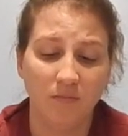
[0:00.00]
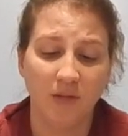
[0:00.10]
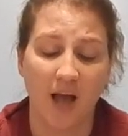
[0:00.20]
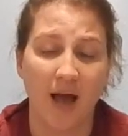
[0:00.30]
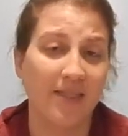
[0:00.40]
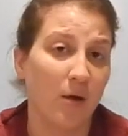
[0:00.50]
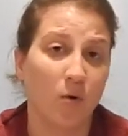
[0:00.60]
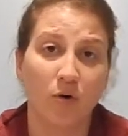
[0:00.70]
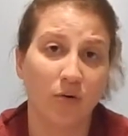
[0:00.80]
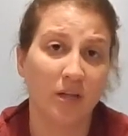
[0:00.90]
Yeah, and they
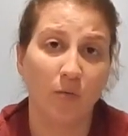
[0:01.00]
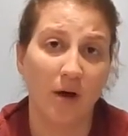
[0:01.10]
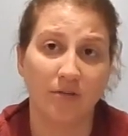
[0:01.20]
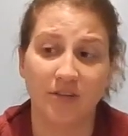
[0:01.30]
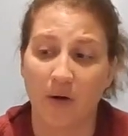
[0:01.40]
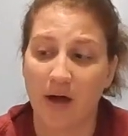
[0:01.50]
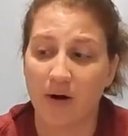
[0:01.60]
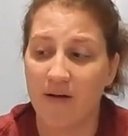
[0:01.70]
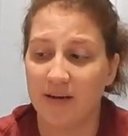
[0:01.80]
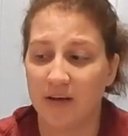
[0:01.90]
work really well, so I
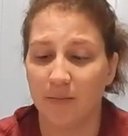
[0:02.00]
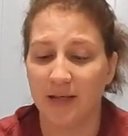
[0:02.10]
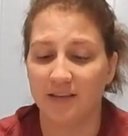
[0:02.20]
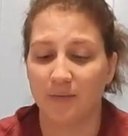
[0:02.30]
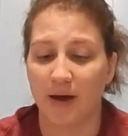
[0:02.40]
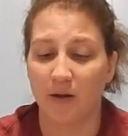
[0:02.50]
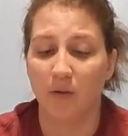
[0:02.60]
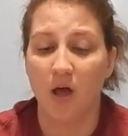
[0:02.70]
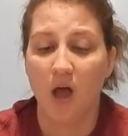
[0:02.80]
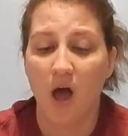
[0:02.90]
don't have any complaints about
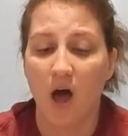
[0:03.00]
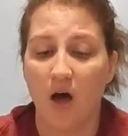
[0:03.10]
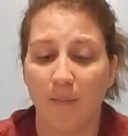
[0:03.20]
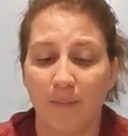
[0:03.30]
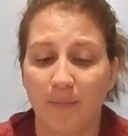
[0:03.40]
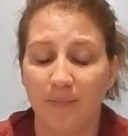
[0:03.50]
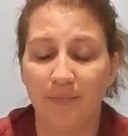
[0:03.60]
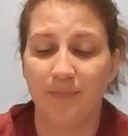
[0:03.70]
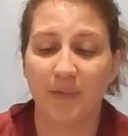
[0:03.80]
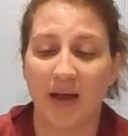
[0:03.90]
them.
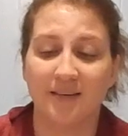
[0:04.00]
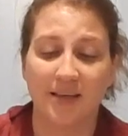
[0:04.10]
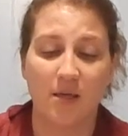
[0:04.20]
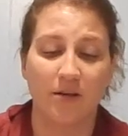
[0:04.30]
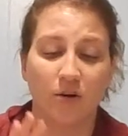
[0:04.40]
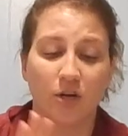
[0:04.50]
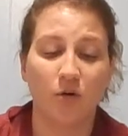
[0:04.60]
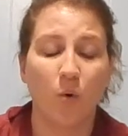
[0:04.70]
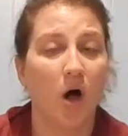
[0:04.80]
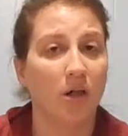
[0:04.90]
I'd say that they're
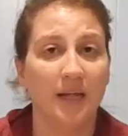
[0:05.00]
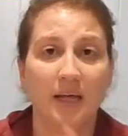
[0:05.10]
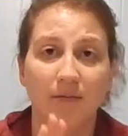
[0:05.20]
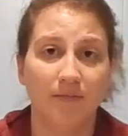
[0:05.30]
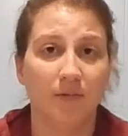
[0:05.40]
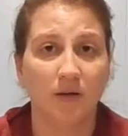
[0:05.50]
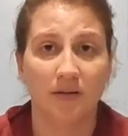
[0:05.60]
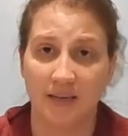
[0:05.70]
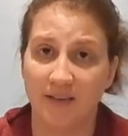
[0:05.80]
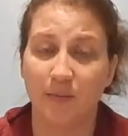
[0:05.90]
good quality,
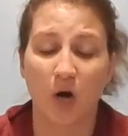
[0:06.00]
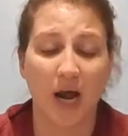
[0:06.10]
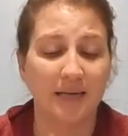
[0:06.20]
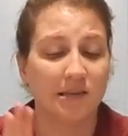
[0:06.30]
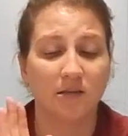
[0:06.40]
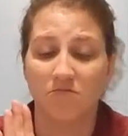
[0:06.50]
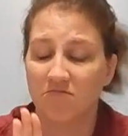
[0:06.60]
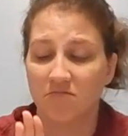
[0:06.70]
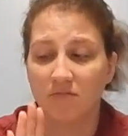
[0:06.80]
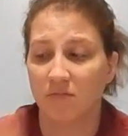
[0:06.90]
decent price,
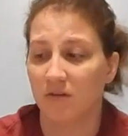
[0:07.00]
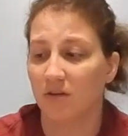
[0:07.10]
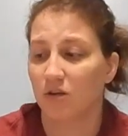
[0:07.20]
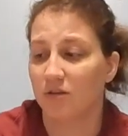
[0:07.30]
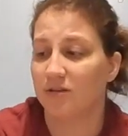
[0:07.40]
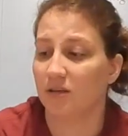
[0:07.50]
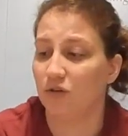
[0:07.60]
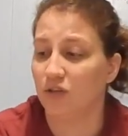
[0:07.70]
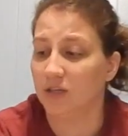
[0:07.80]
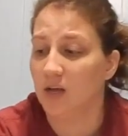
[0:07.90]
good
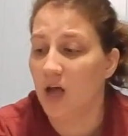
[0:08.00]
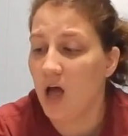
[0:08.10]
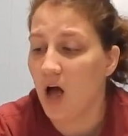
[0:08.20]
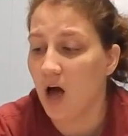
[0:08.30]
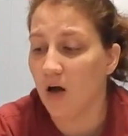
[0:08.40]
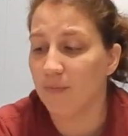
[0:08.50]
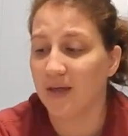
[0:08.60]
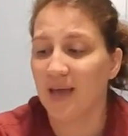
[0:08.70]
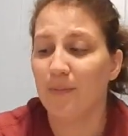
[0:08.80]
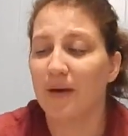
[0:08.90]
solution. The
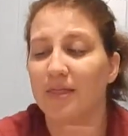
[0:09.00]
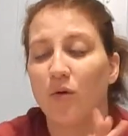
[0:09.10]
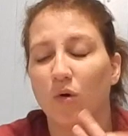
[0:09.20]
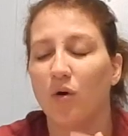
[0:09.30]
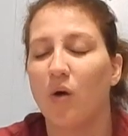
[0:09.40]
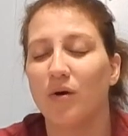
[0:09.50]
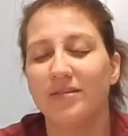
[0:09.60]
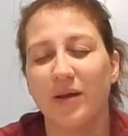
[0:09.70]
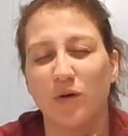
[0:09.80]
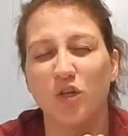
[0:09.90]
hemp, I want
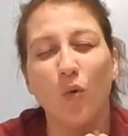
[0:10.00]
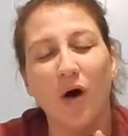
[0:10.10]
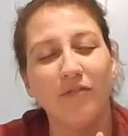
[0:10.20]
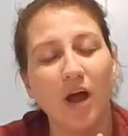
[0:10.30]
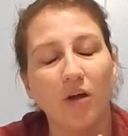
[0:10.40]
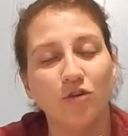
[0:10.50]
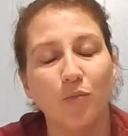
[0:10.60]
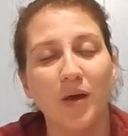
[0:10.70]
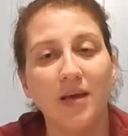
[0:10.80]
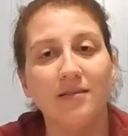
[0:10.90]
to say were $12 a
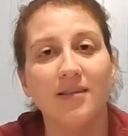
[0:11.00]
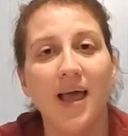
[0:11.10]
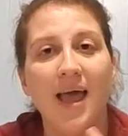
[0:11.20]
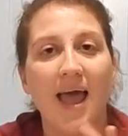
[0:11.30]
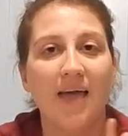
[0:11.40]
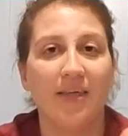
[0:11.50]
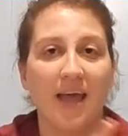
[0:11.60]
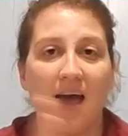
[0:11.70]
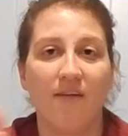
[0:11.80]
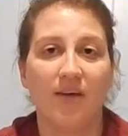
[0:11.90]
piece, and they
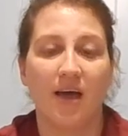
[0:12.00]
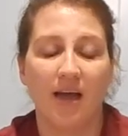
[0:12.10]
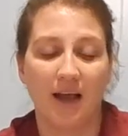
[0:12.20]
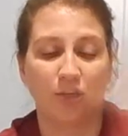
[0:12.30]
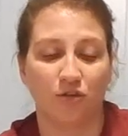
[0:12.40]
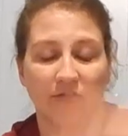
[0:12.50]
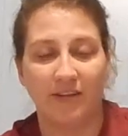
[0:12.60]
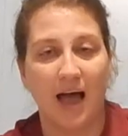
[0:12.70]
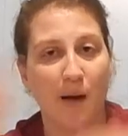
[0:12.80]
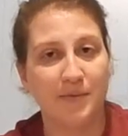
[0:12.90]
have extra
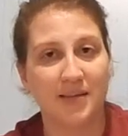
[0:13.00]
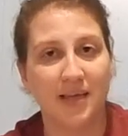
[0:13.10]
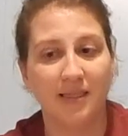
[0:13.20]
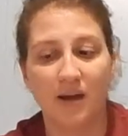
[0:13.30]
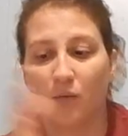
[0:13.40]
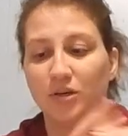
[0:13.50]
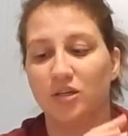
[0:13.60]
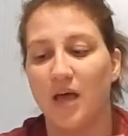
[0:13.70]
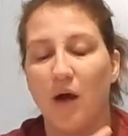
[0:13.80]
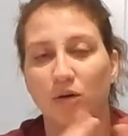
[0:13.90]
flaps in there, which
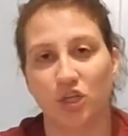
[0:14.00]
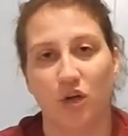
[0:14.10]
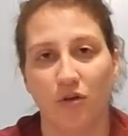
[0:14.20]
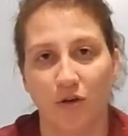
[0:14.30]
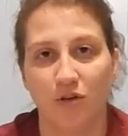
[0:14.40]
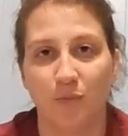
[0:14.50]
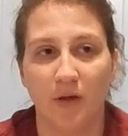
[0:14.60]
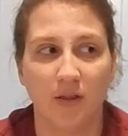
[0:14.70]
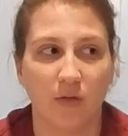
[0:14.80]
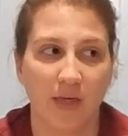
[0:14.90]
I would show you those,
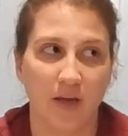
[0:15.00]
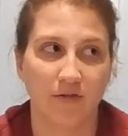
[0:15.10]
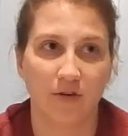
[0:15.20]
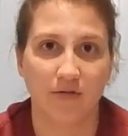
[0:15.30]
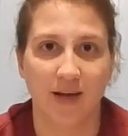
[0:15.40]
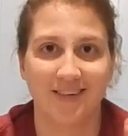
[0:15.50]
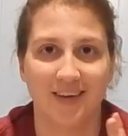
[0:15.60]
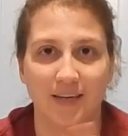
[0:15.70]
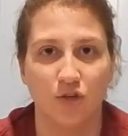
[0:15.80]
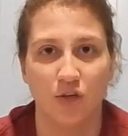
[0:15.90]
but they used those last
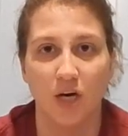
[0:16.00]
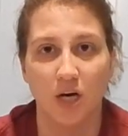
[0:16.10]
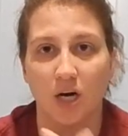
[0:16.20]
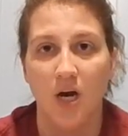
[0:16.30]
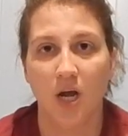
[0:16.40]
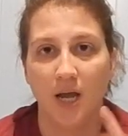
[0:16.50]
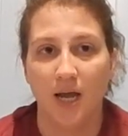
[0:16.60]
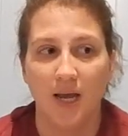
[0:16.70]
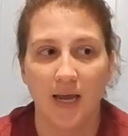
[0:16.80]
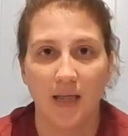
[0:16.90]
night, so they're
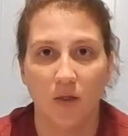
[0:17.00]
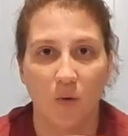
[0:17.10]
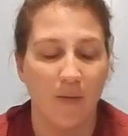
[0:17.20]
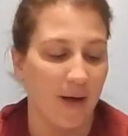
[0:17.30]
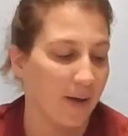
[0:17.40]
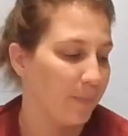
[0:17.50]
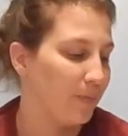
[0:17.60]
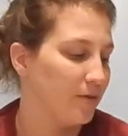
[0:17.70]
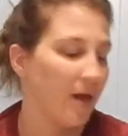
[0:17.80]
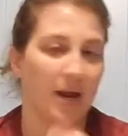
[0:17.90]
in the wet bag,
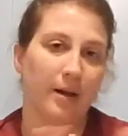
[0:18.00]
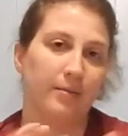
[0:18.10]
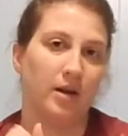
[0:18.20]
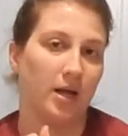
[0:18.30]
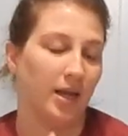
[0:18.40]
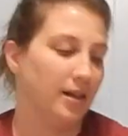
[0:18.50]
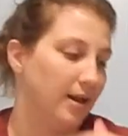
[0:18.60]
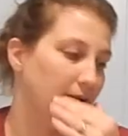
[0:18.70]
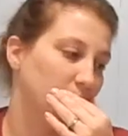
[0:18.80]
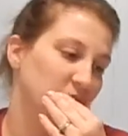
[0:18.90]
and I'm not getting
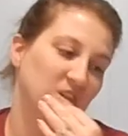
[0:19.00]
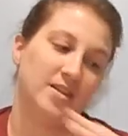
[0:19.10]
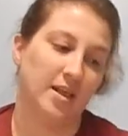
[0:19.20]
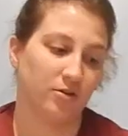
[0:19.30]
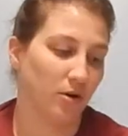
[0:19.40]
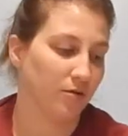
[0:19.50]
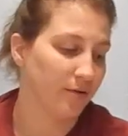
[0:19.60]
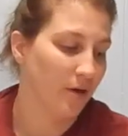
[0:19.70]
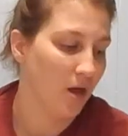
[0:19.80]
that out because that's gross.